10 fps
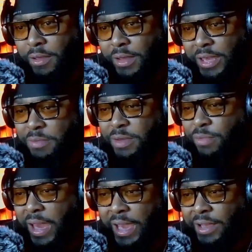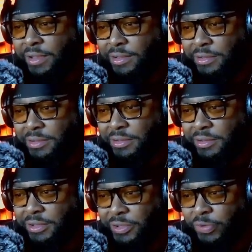hit me back
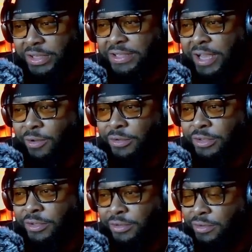with the sauce.